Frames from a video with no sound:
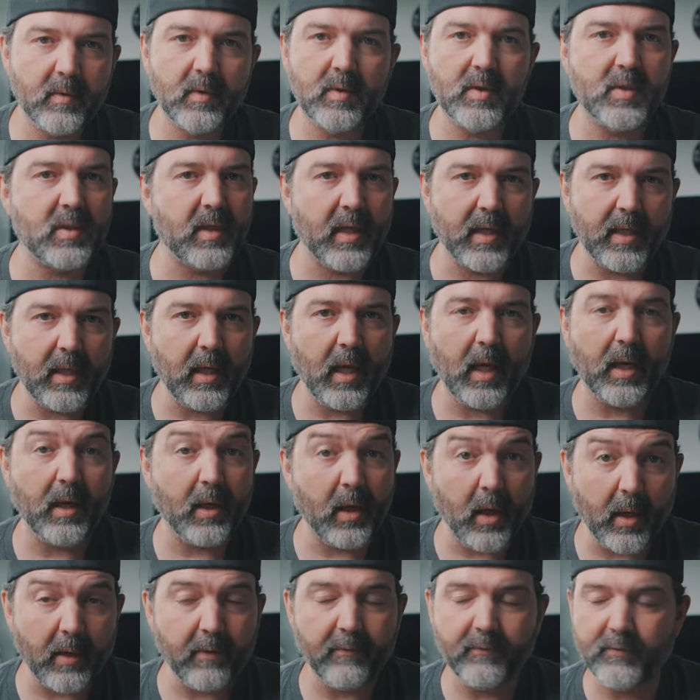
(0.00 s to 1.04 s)
just like a
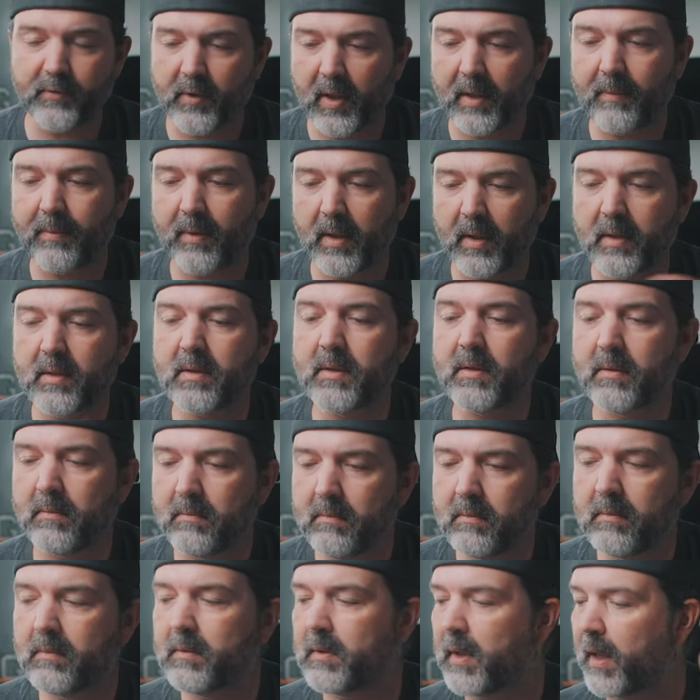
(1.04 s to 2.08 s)
lot of tripods,
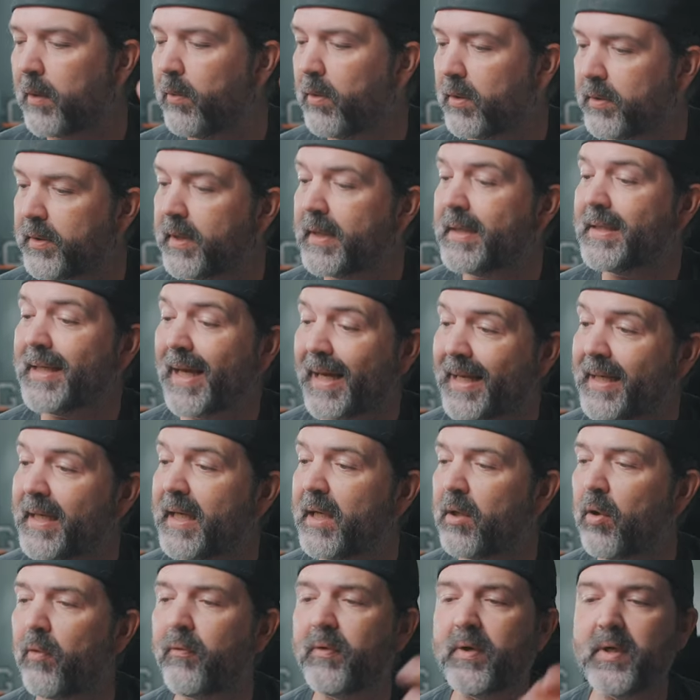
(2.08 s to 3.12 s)
they will need
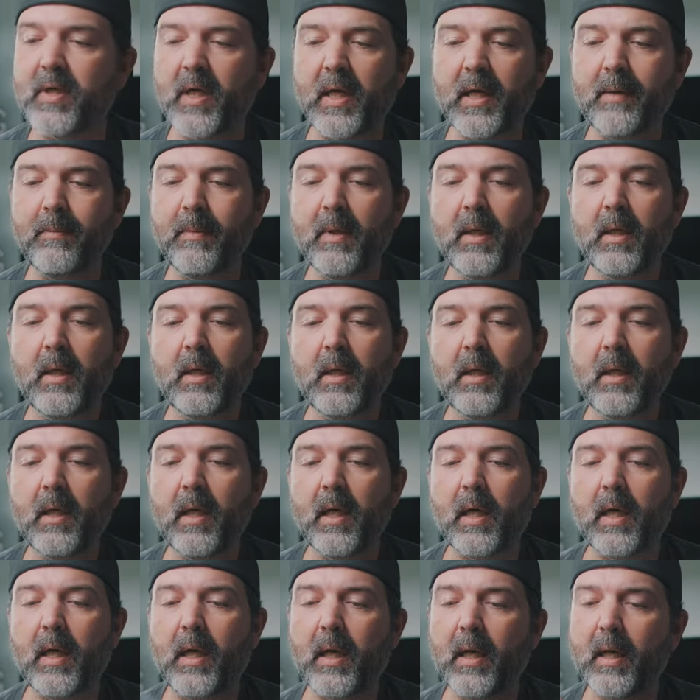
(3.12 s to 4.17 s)
tightening over time.
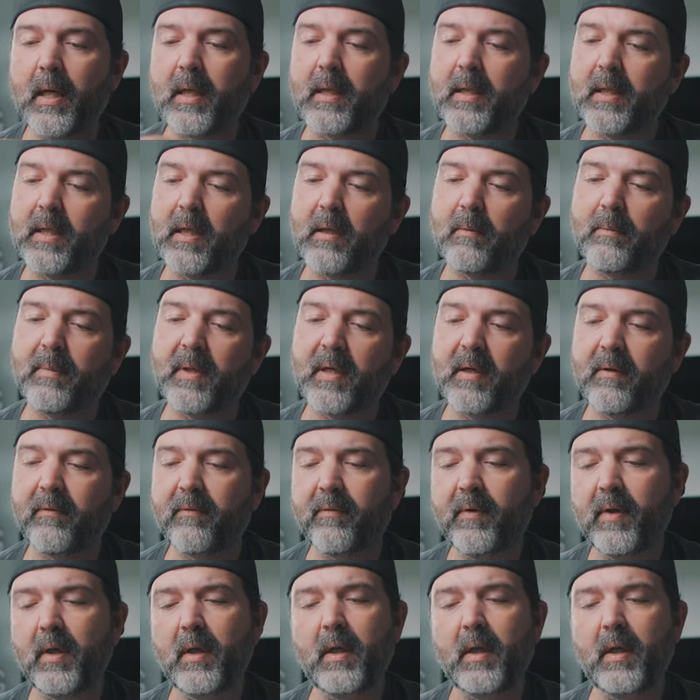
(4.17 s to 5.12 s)
Uh, a little bit of